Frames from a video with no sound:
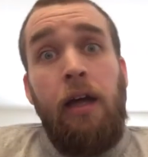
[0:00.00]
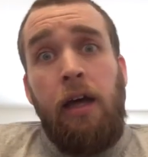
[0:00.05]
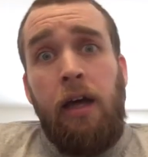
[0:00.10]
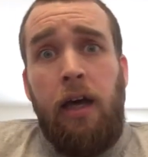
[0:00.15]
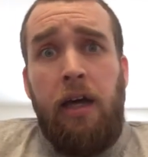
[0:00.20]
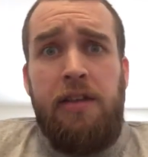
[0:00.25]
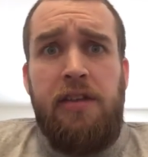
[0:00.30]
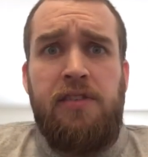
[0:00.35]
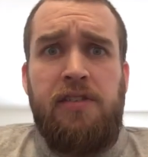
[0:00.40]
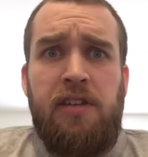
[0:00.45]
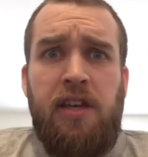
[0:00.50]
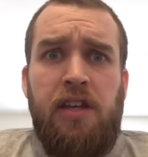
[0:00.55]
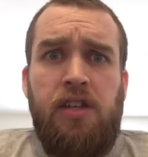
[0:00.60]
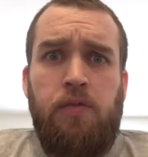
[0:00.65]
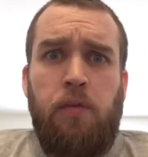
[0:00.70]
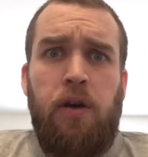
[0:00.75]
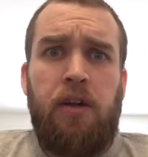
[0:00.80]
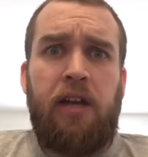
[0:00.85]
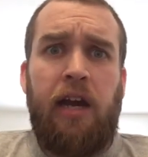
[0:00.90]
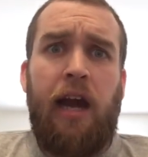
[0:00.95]
The scenes
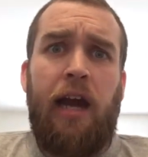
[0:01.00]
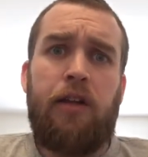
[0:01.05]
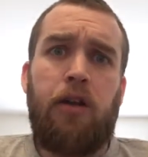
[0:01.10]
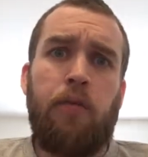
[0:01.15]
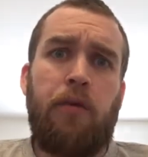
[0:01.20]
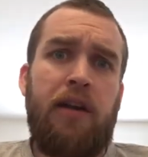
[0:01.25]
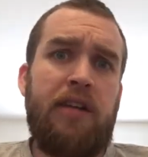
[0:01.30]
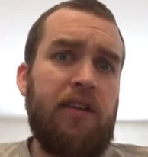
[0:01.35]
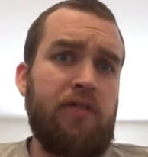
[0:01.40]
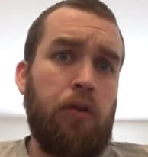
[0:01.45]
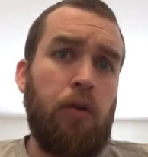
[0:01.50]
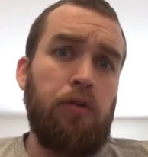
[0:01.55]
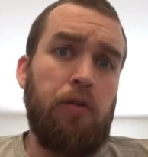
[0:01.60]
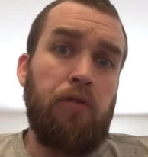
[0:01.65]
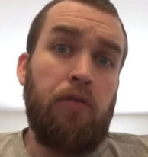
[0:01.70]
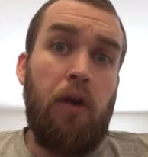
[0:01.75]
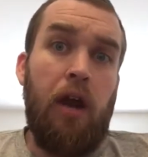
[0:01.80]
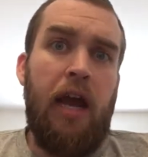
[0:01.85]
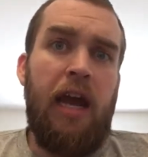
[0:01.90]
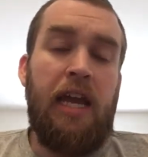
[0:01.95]
where Kylo Ren gets hold
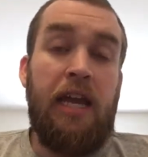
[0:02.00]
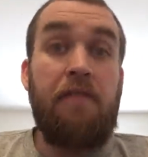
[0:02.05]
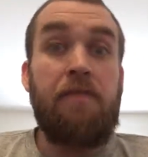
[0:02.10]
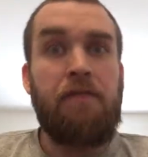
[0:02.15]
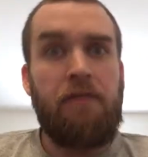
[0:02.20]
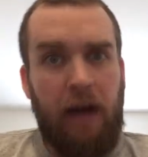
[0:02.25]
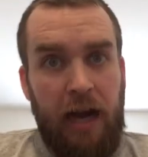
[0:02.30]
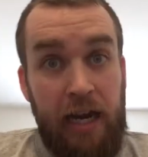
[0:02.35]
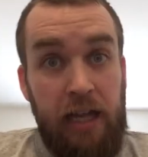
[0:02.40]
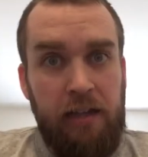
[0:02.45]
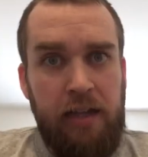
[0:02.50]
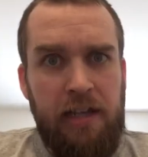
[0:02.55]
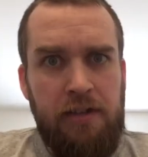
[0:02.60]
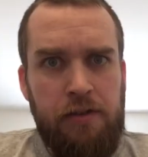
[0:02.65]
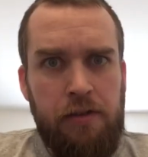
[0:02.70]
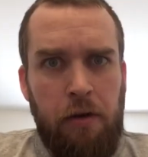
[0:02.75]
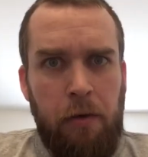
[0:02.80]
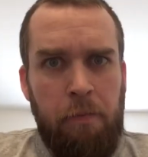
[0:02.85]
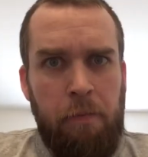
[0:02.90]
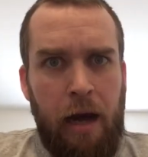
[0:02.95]
of Rey and
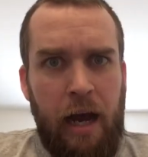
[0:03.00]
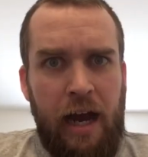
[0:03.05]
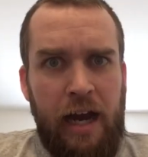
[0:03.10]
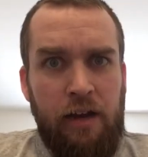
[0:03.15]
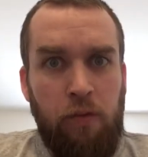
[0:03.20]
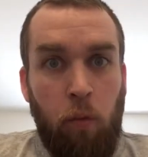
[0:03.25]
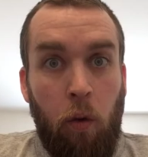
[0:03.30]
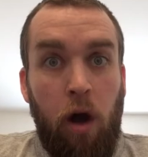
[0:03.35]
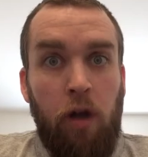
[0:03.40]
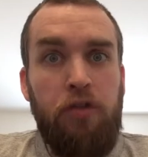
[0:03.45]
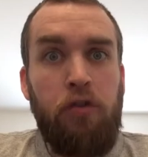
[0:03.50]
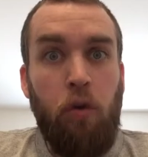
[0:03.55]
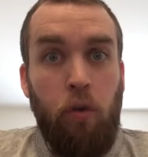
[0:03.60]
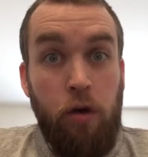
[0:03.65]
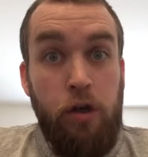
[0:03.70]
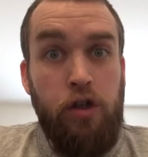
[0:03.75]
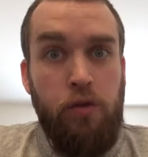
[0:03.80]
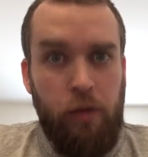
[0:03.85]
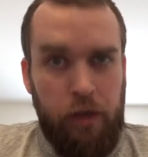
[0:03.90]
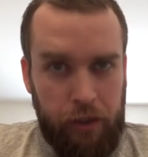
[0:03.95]
violates her mind while
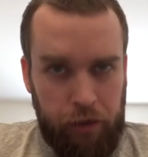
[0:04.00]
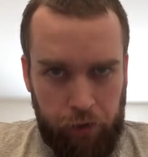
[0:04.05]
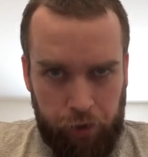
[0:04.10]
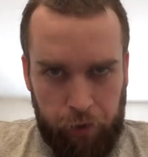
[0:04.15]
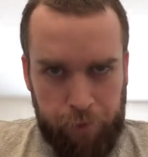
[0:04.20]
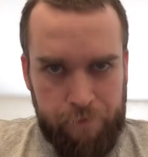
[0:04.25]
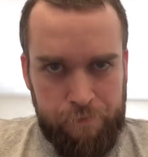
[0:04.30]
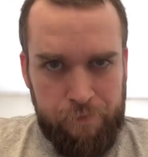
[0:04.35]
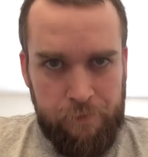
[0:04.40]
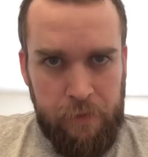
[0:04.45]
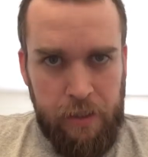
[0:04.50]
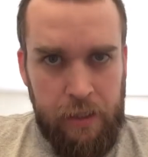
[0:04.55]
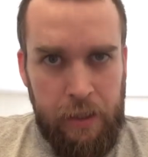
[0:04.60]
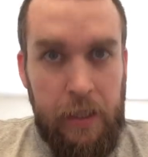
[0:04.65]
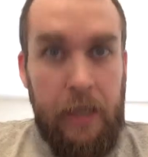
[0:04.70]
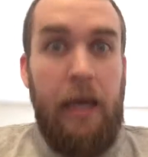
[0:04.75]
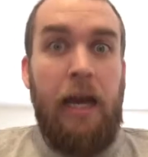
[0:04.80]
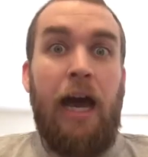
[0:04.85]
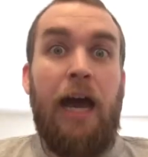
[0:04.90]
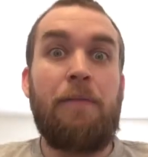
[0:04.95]
torturing her.
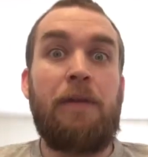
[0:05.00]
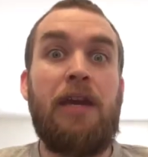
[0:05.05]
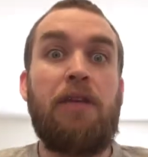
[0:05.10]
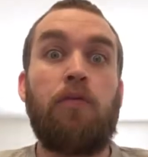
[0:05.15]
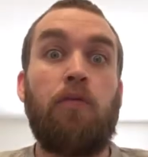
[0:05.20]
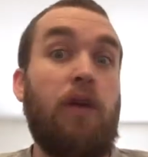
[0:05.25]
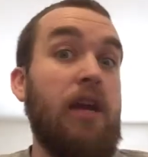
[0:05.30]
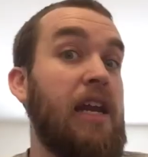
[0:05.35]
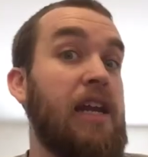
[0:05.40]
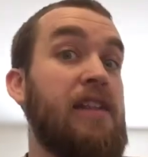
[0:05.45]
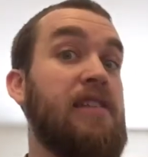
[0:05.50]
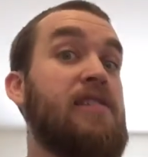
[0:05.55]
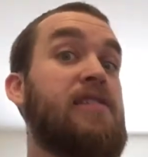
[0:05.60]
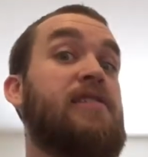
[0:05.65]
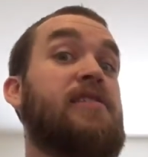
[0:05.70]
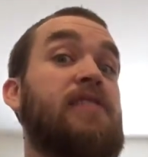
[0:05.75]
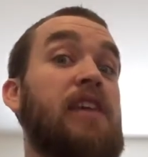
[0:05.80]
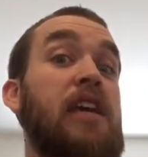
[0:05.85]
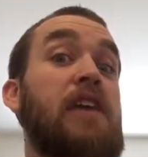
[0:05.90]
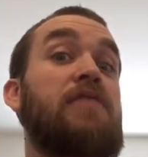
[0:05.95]
I mean, we didn't
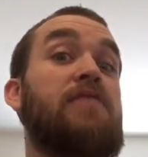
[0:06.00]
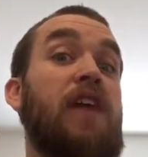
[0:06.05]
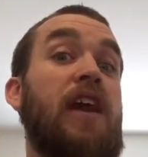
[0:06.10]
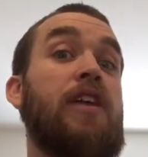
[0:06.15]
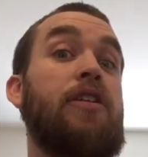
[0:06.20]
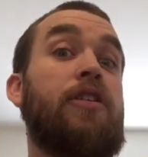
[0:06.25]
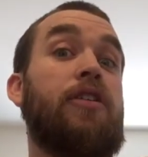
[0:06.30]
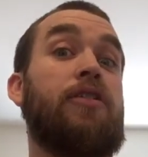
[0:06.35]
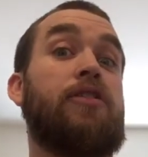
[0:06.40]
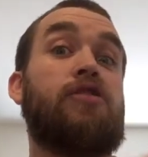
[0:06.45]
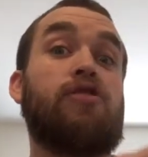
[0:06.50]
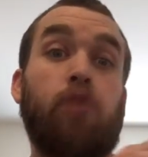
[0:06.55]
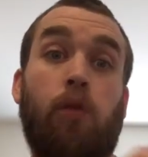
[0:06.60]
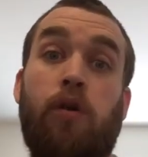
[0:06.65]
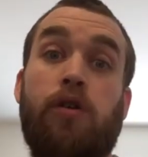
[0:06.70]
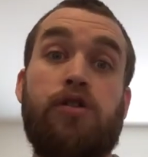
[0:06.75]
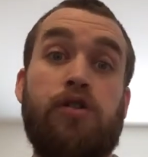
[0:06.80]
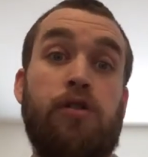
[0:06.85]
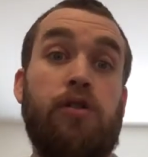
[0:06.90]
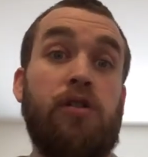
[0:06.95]
see Vader
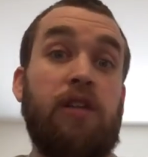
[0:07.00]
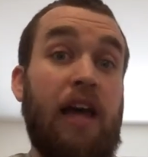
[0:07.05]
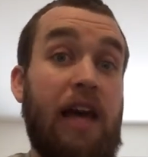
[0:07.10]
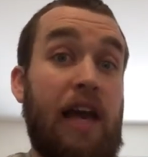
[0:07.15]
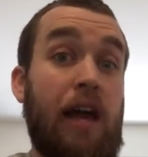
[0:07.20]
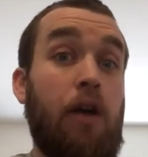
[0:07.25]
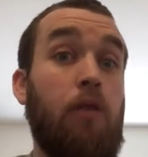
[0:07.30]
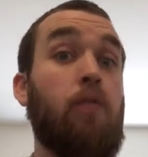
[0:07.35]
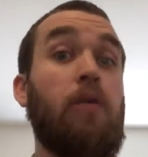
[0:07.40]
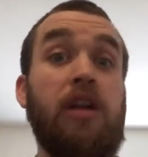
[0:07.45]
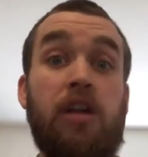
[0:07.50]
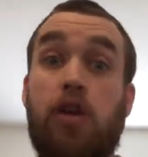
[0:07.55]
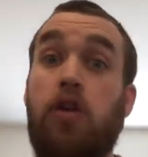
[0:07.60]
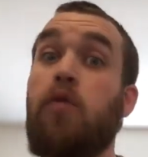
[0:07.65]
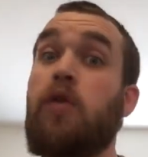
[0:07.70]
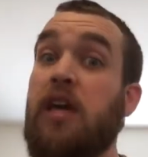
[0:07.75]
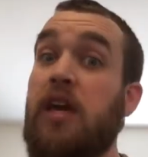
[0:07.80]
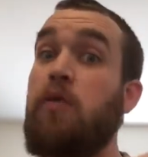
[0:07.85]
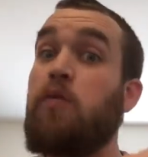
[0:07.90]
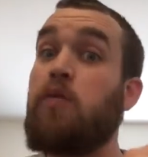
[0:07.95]
torture Leia. We
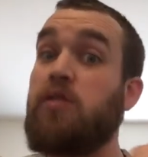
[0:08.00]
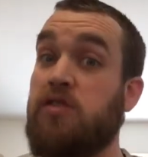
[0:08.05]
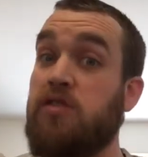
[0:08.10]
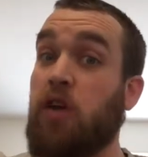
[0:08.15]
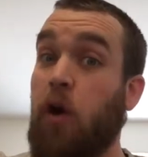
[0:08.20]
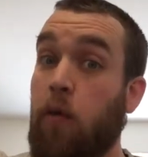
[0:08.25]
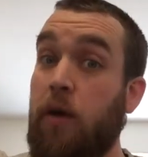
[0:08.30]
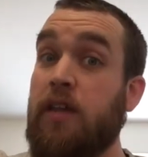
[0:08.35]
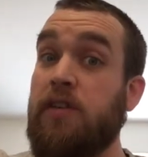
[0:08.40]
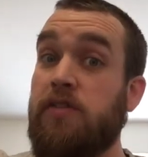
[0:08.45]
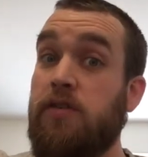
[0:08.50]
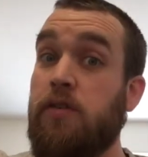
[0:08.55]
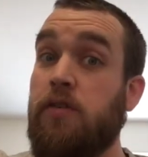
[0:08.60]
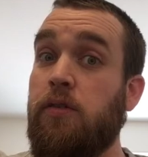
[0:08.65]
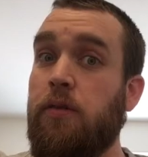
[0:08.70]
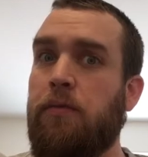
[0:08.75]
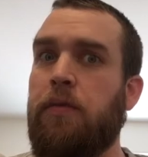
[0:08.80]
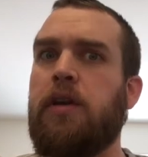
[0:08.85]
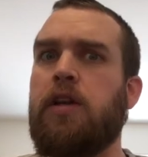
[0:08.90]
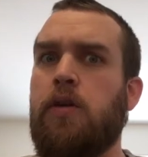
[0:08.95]
knew he was going to,
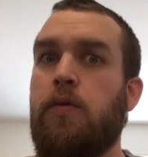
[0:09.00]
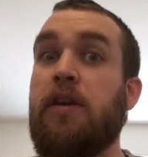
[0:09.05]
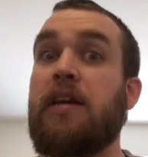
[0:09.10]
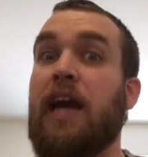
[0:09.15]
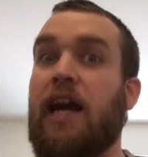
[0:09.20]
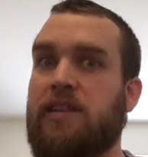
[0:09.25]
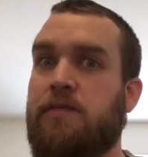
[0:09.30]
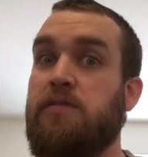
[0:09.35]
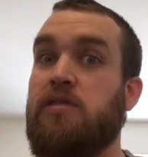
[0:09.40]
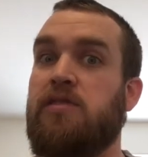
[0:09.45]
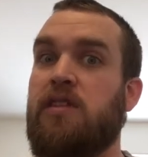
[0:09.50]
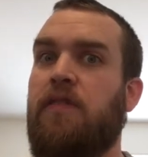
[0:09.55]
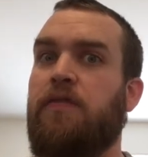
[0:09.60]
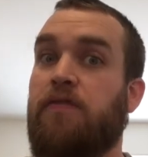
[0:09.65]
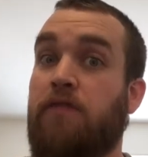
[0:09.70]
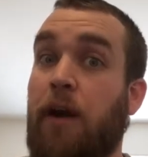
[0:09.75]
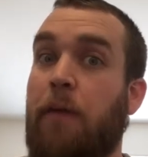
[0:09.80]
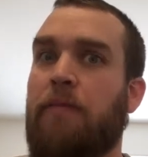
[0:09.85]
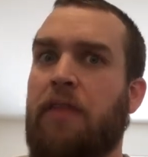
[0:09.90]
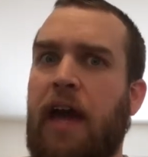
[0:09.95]
and we knew he got some stuff
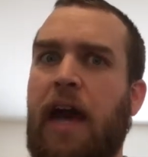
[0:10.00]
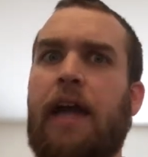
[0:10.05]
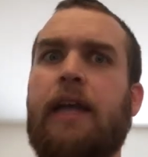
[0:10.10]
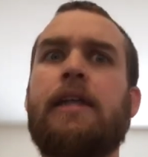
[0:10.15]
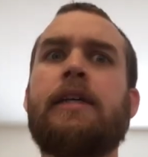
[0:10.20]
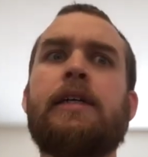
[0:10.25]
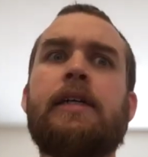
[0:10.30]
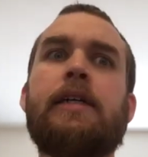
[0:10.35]
from that,